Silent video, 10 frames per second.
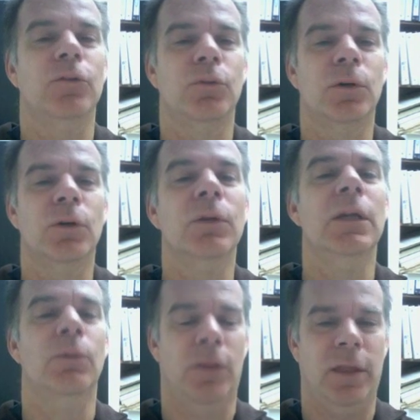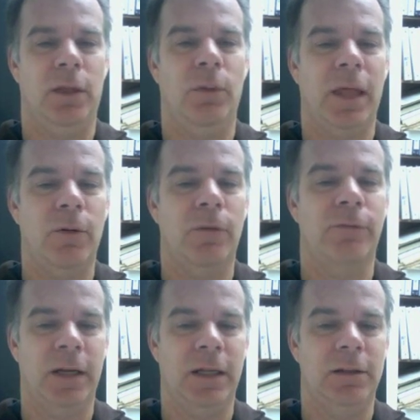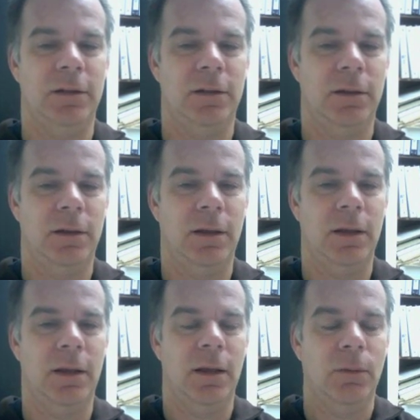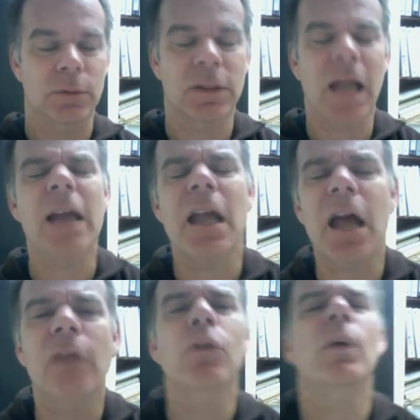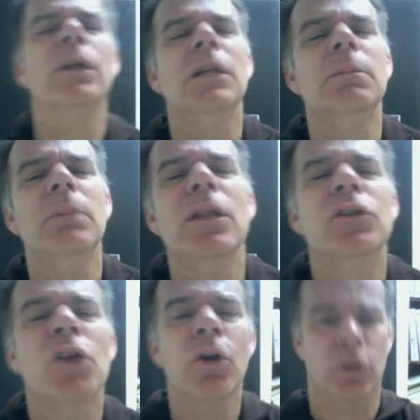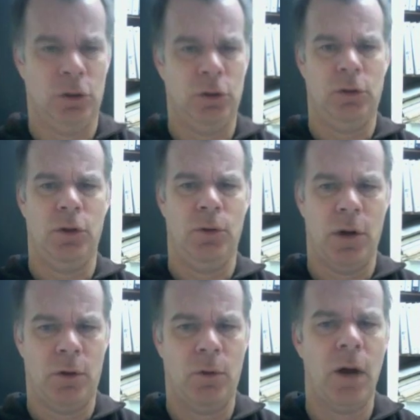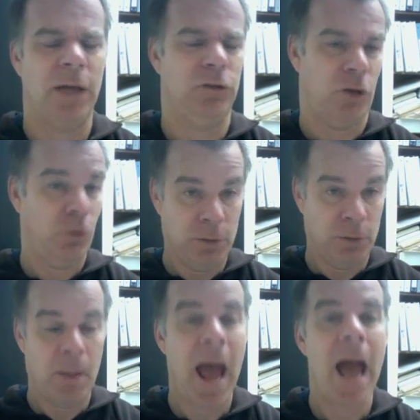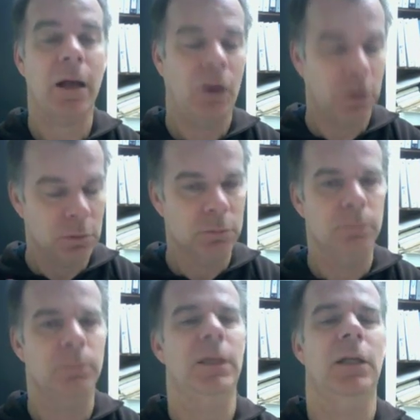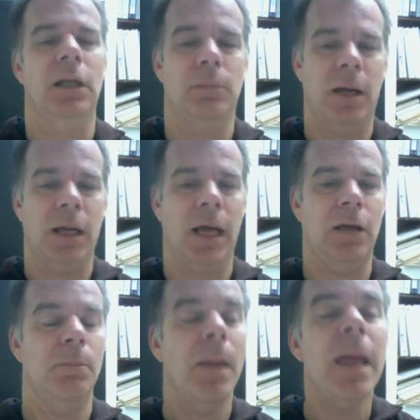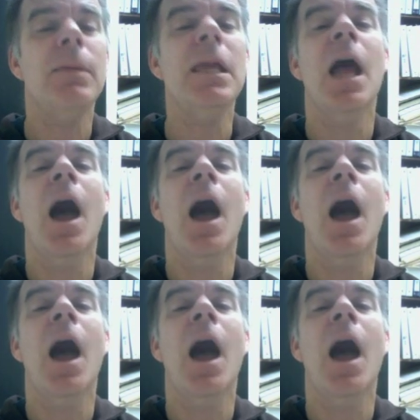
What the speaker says: to agree with it without a fight. Well, not everyone can be the turtle, you know, I shouted back, albeit in my head. Maybe